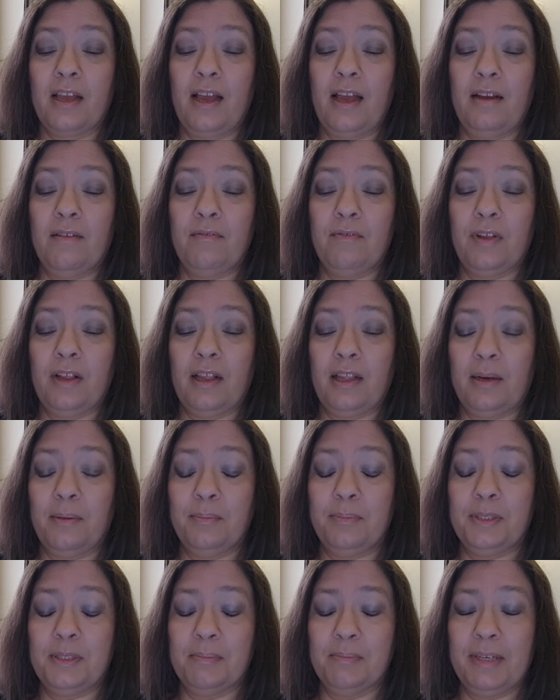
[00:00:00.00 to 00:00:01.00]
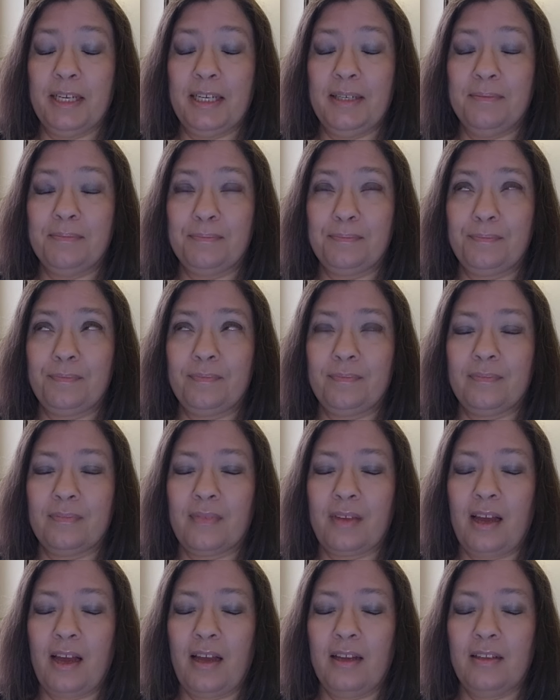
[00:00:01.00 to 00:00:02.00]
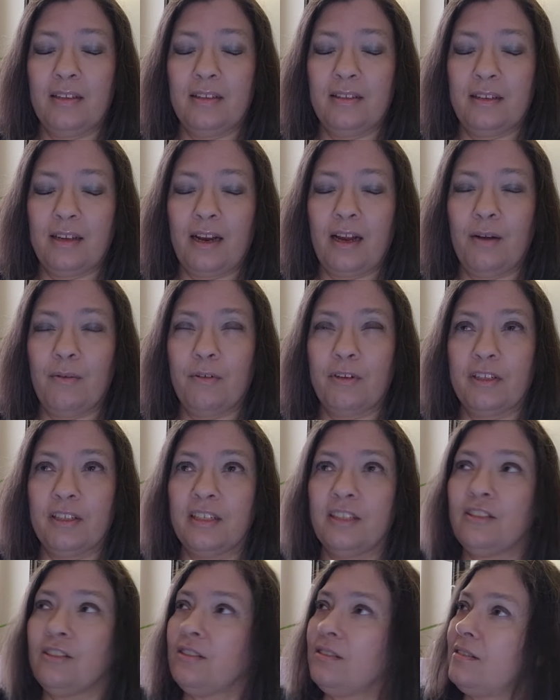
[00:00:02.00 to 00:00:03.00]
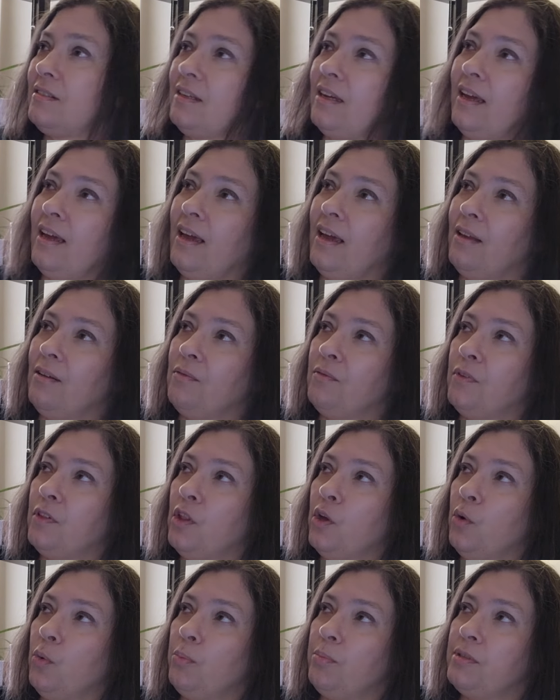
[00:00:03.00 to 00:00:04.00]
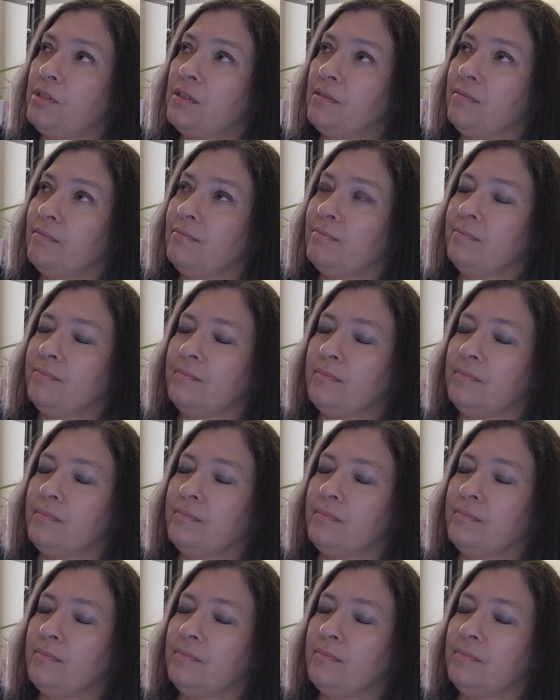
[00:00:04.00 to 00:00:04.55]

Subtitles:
Envelops me. Did I really just say envelopes?